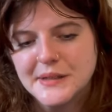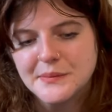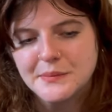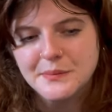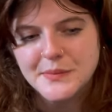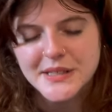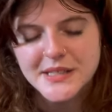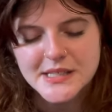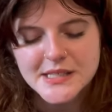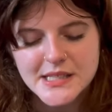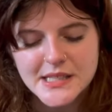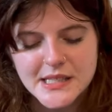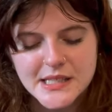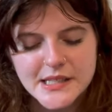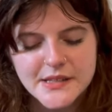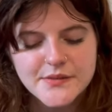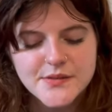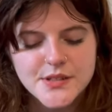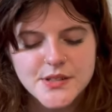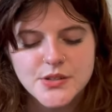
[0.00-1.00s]
because it
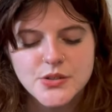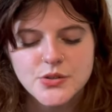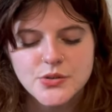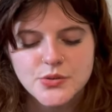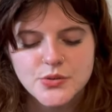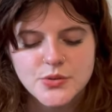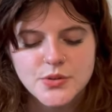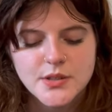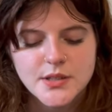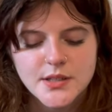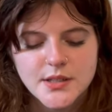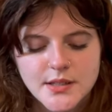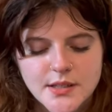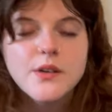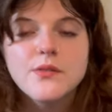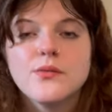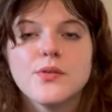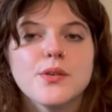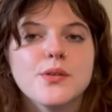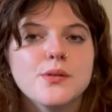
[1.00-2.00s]
gives you,
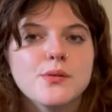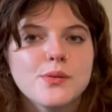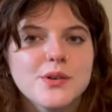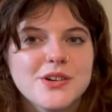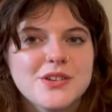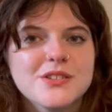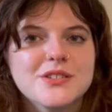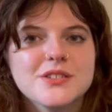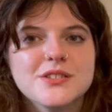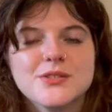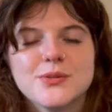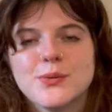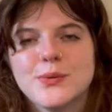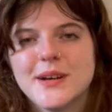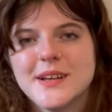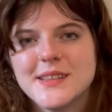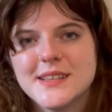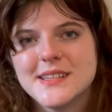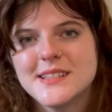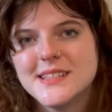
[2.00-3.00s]
for the rows
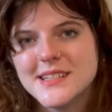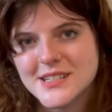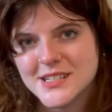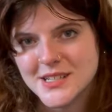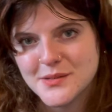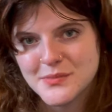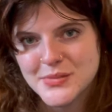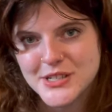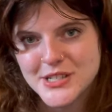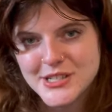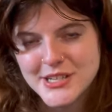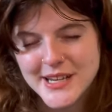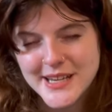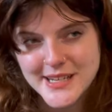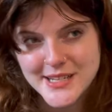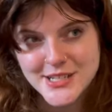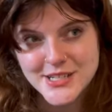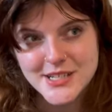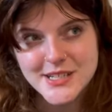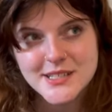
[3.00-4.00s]
where the stitch number
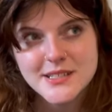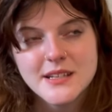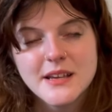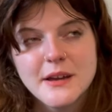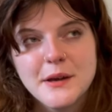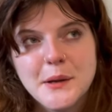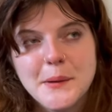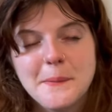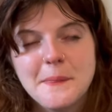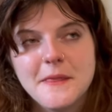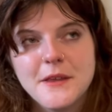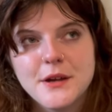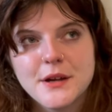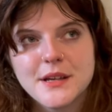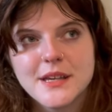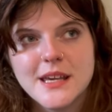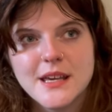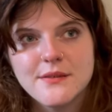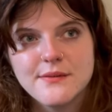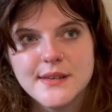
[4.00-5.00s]
changes, you're
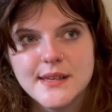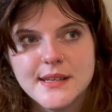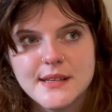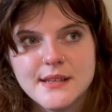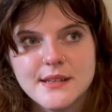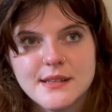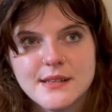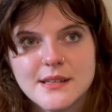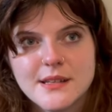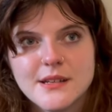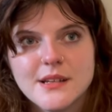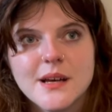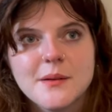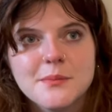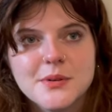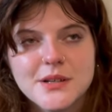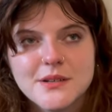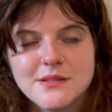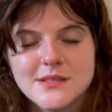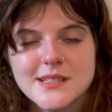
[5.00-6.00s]
given the
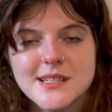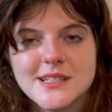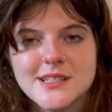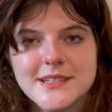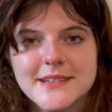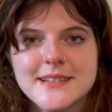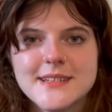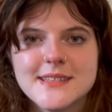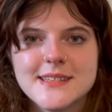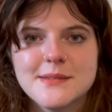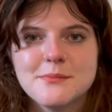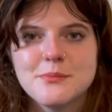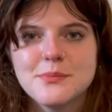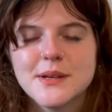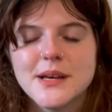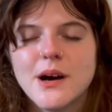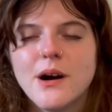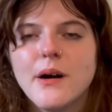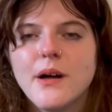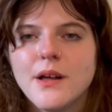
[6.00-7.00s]
number of stitches,
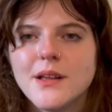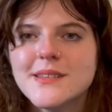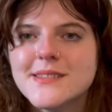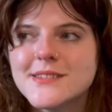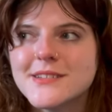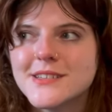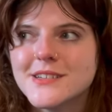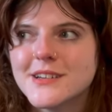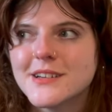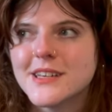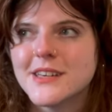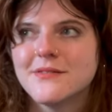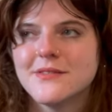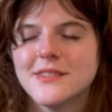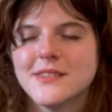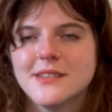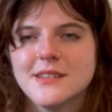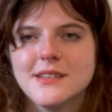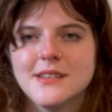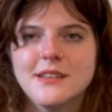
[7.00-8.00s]
but also you're
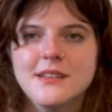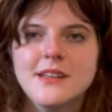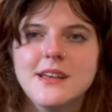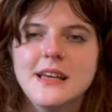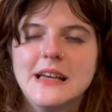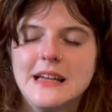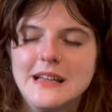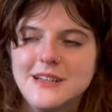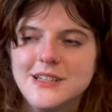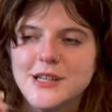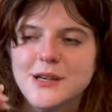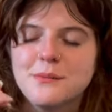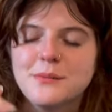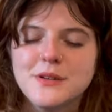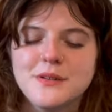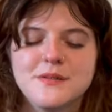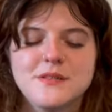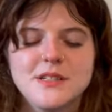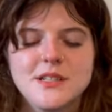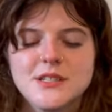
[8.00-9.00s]
given the number
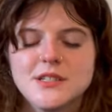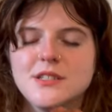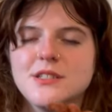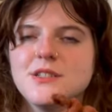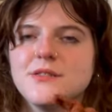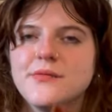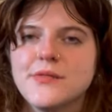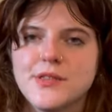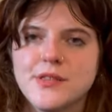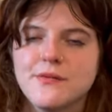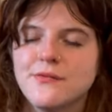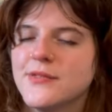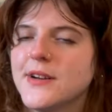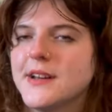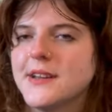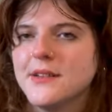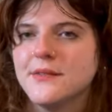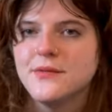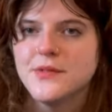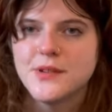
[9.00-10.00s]
of stitches for the
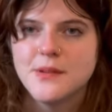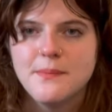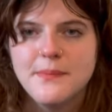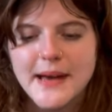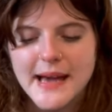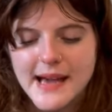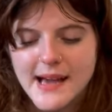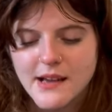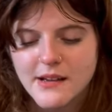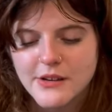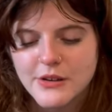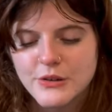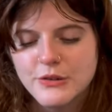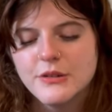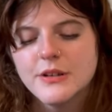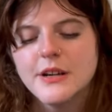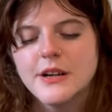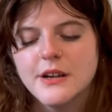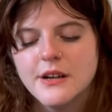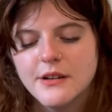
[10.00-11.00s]
front and for the back,
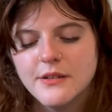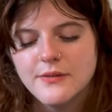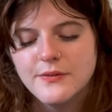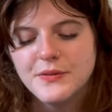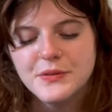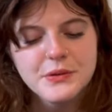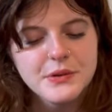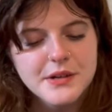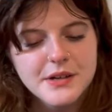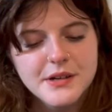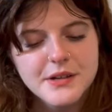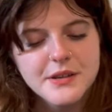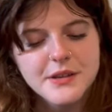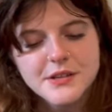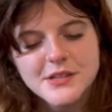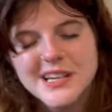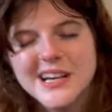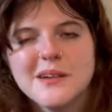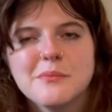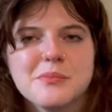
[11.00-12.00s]
or for the
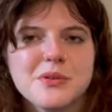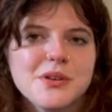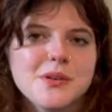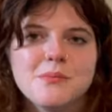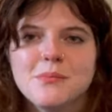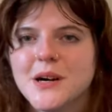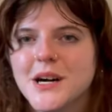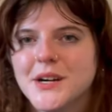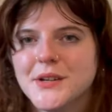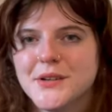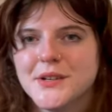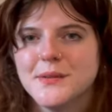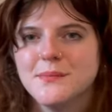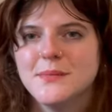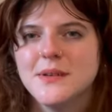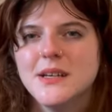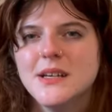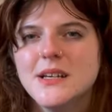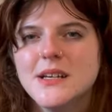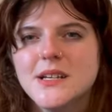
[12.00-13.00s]
top or the
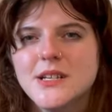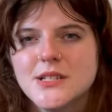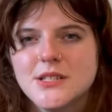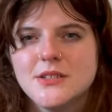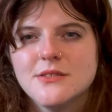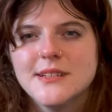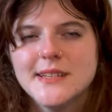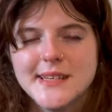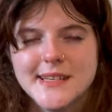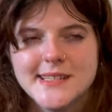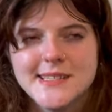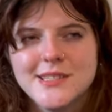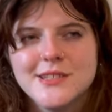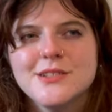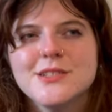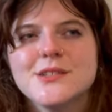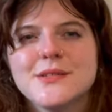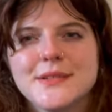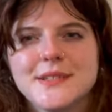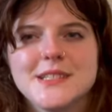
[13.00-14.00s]
bottom. So it is
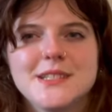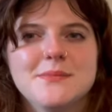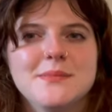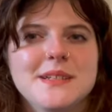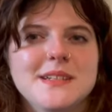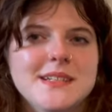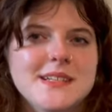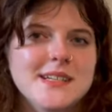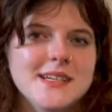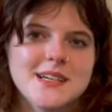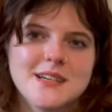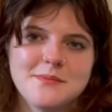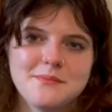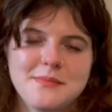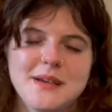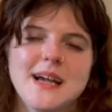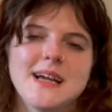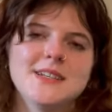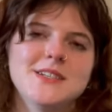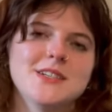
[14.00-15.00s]
useful to be knitting on
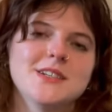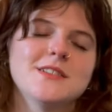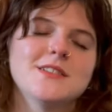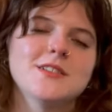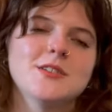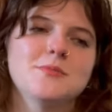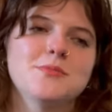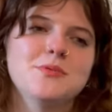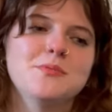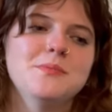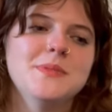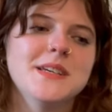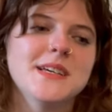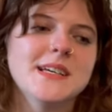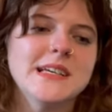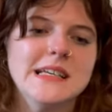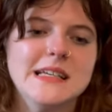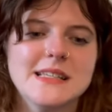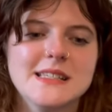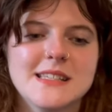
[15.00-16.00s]
magic loop
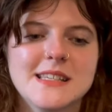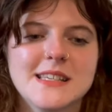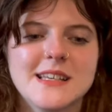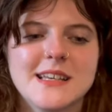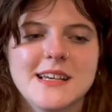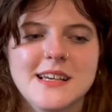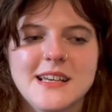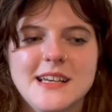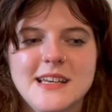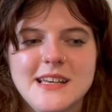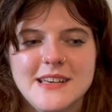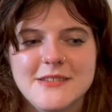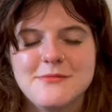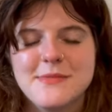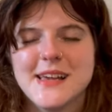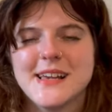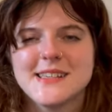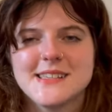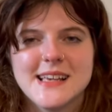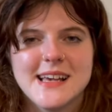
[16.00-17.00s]
because it
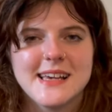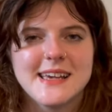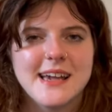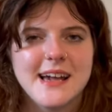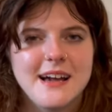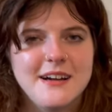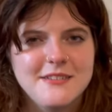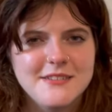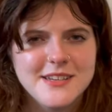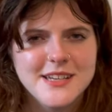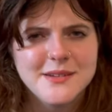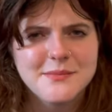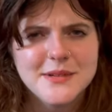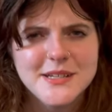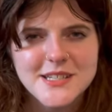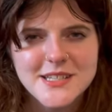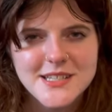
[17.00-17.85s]
makes that counting much